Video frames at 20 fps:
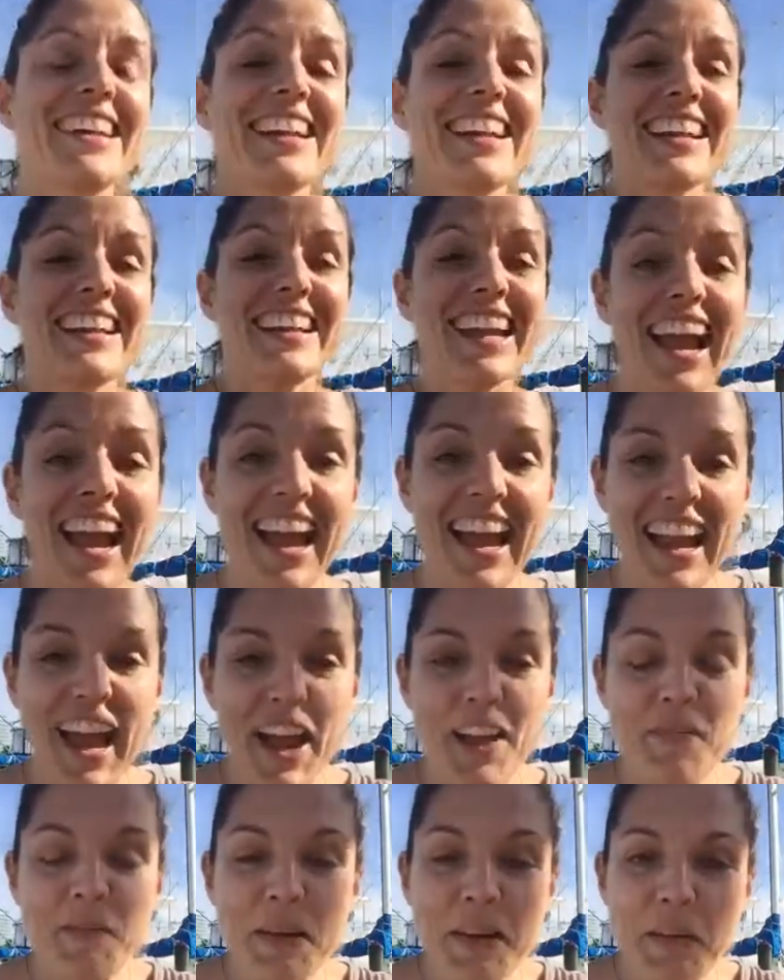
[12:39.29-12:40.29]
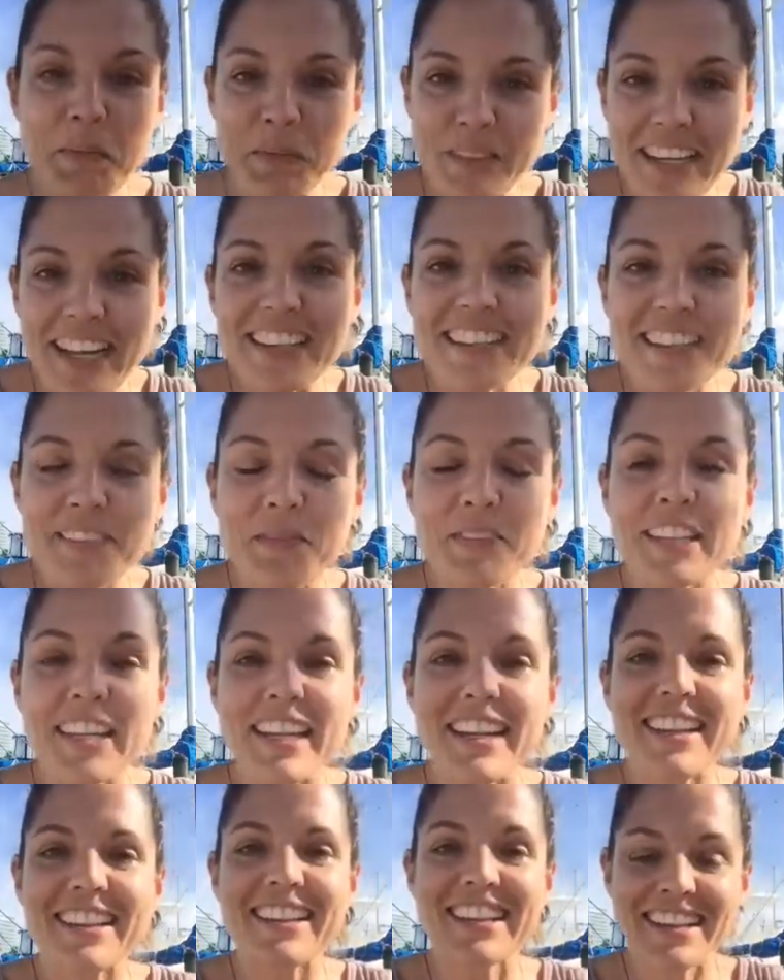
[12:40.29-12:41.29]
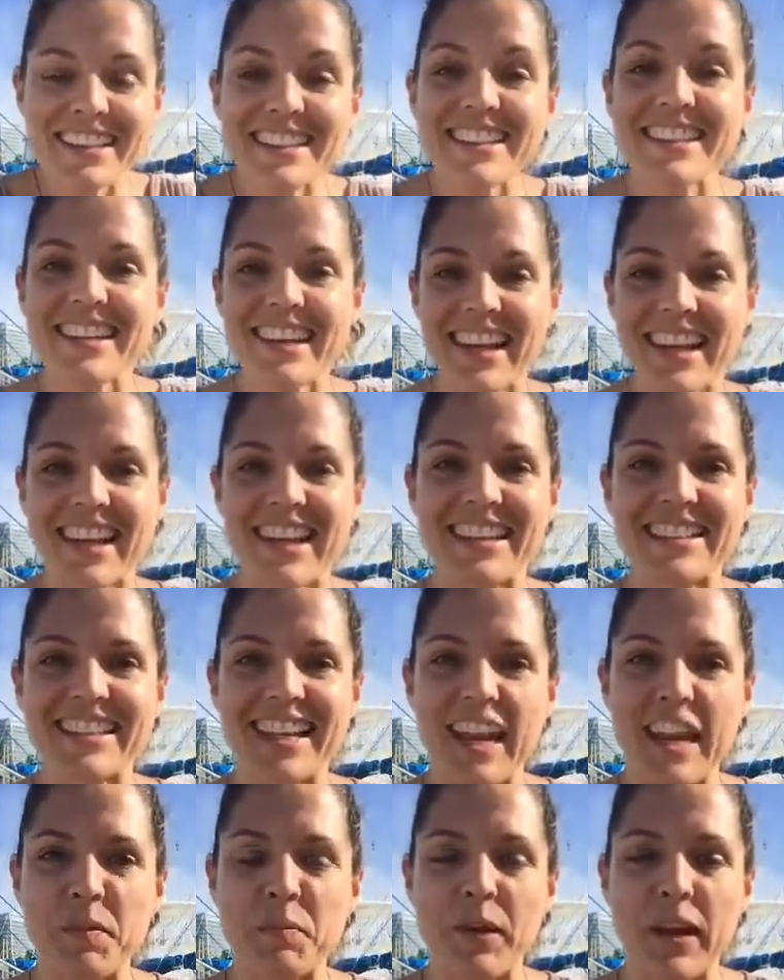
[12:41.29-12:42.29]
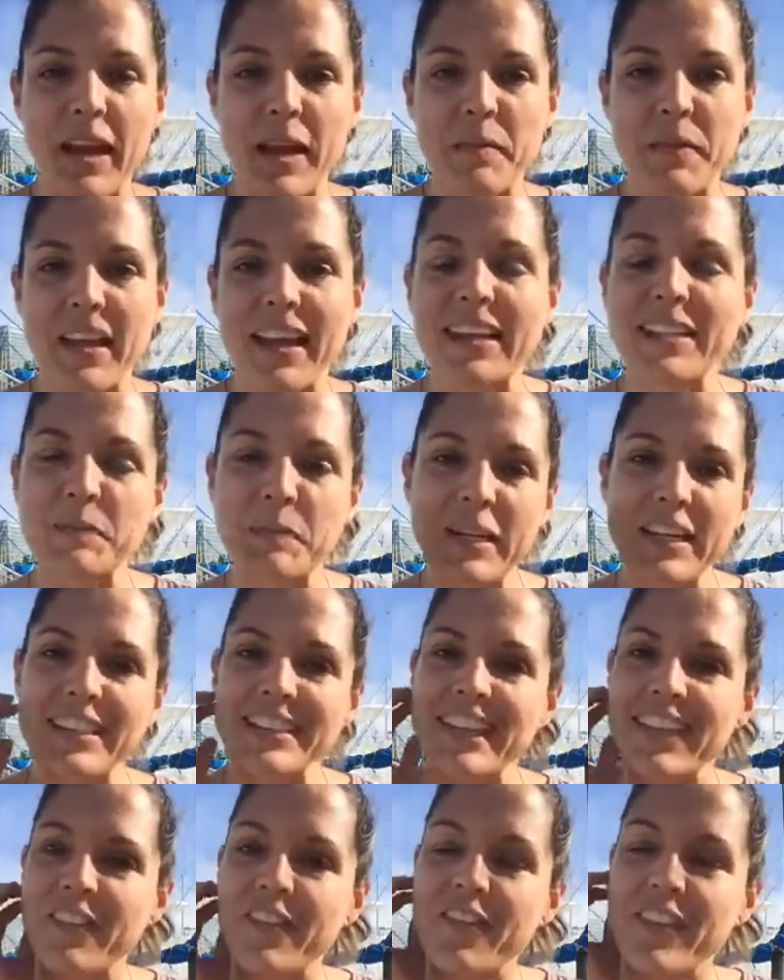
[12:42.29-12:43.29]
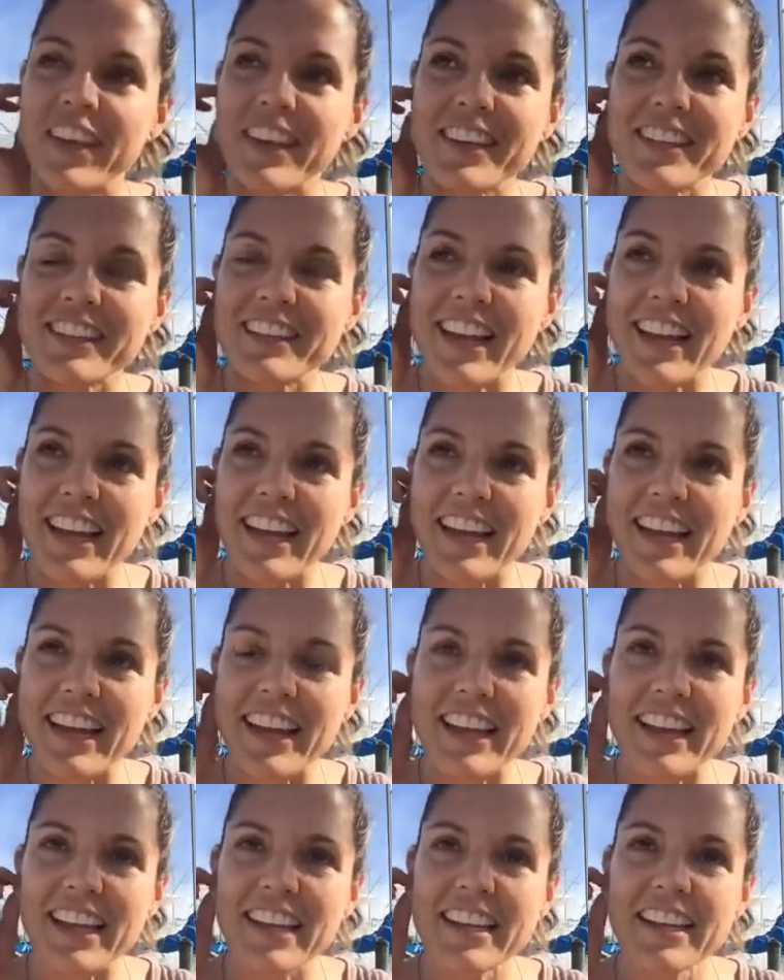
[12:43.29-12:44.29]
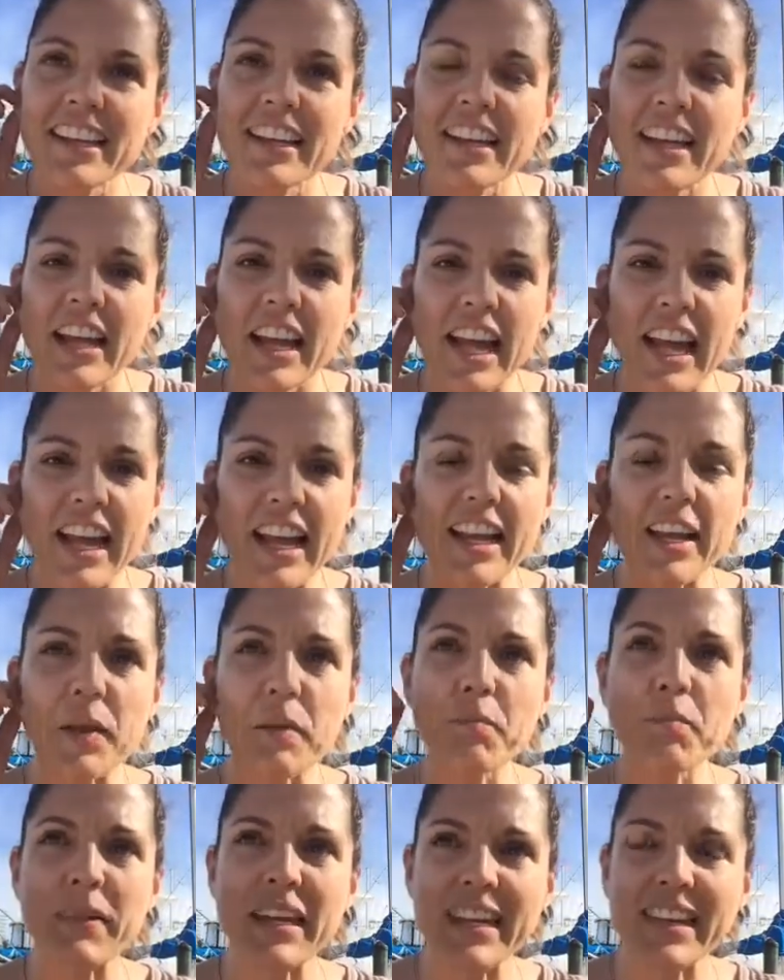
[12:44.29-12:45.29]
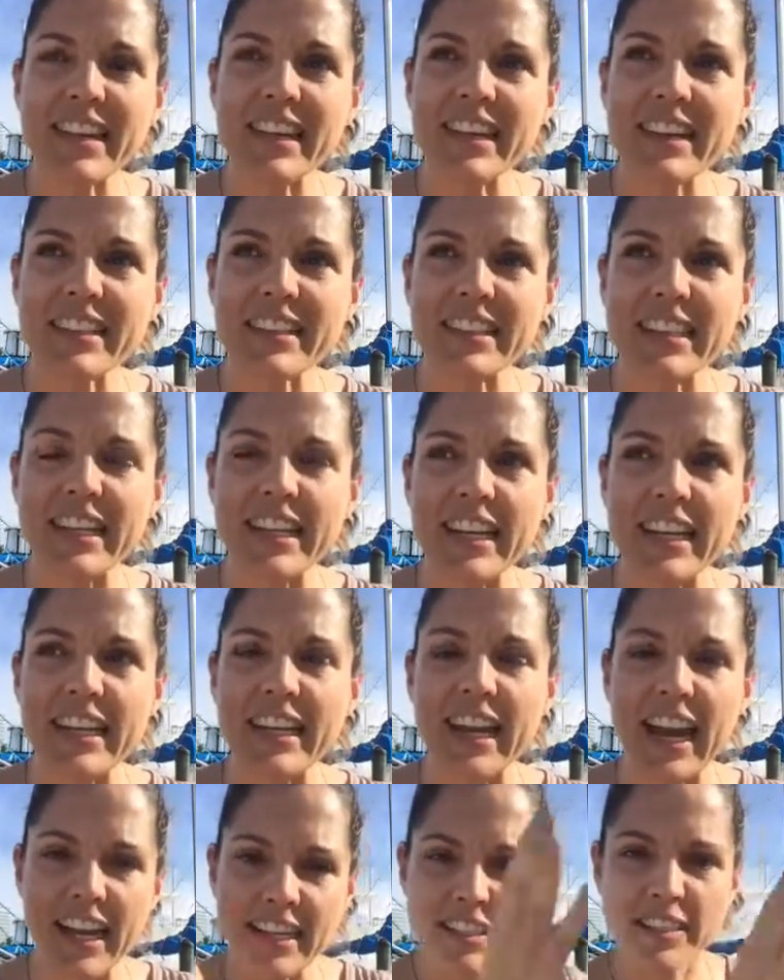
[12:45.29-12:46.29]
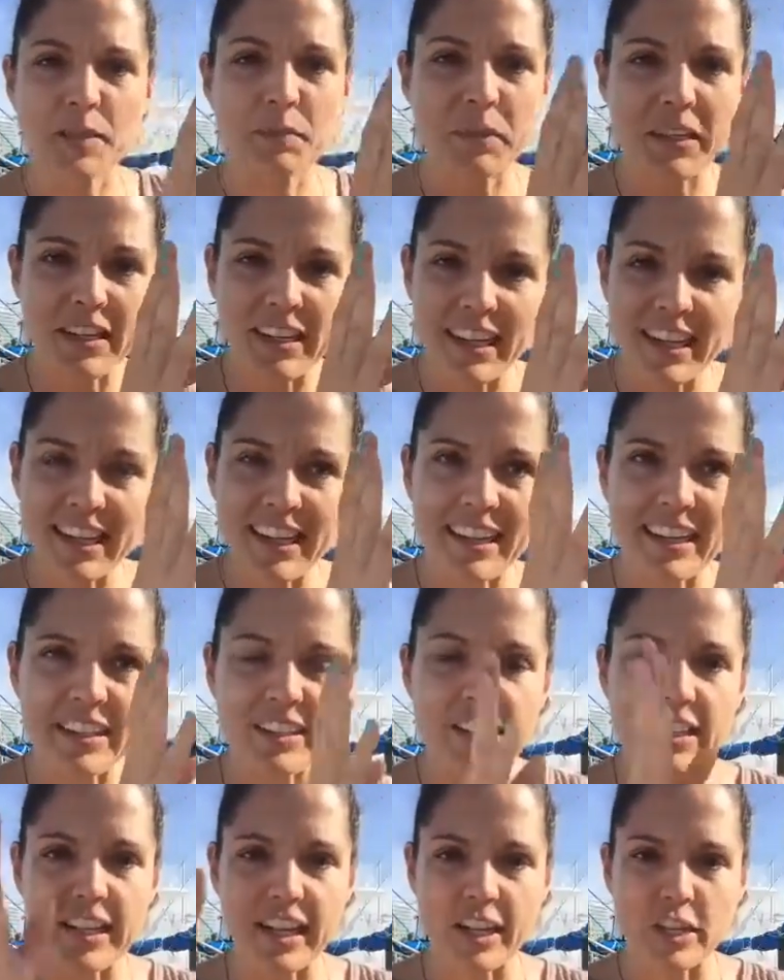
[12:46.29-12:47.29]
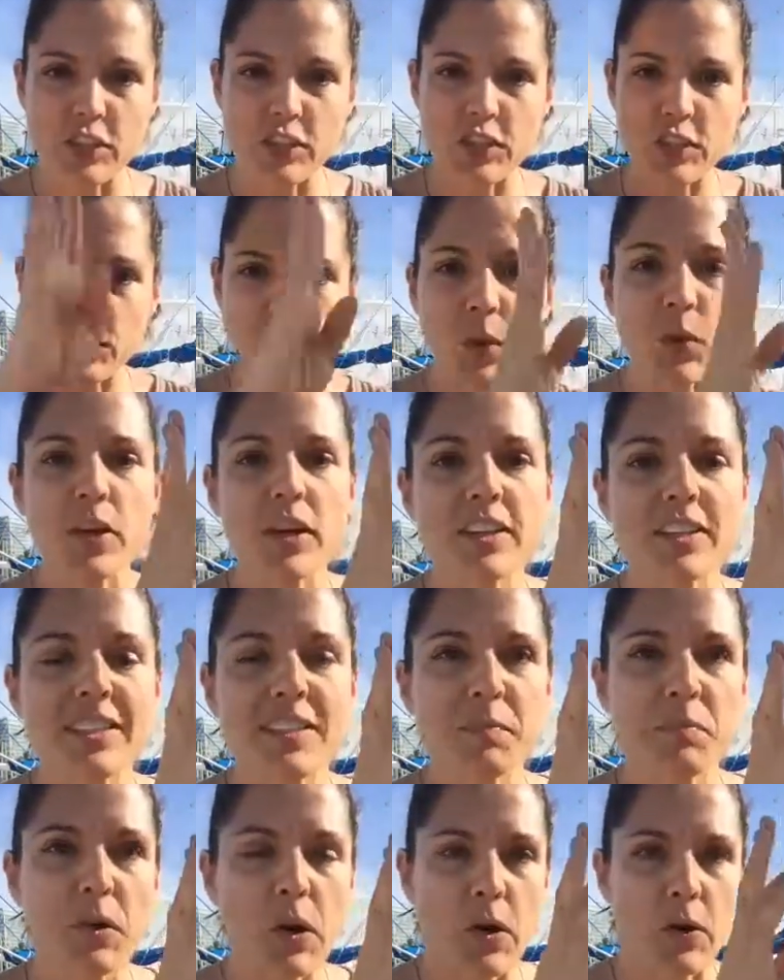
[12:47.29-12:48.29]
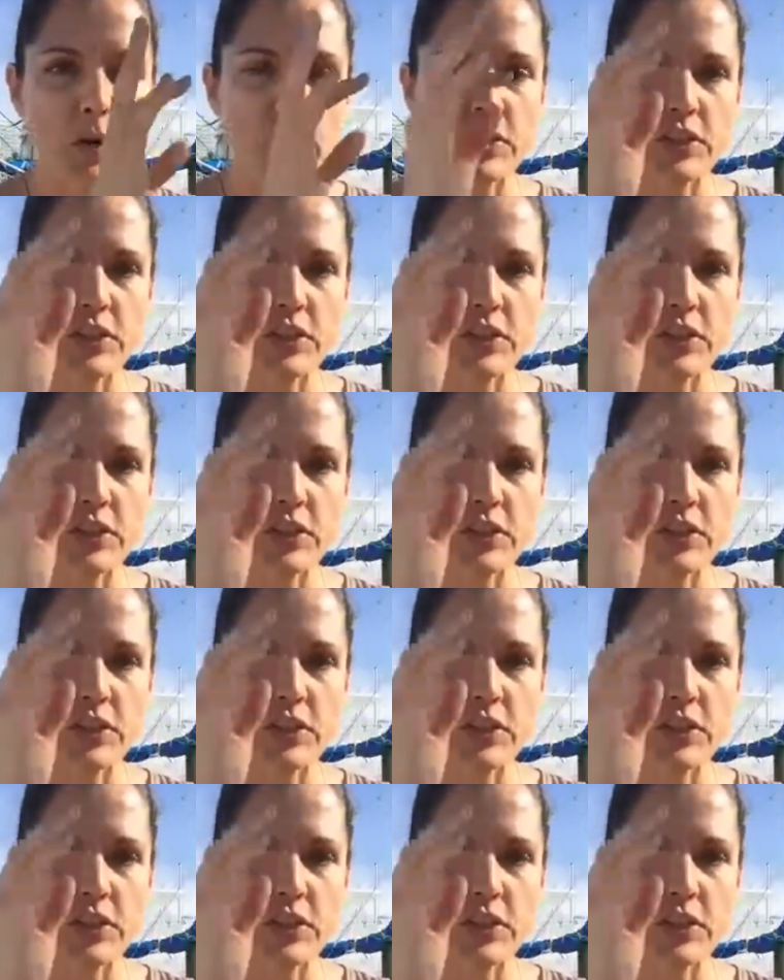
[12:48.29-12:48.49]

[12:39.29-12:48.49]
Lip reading: Yeah, and I've been obsessively listening to Abraham Hicks because I feel like it immediately gets me into like source mode.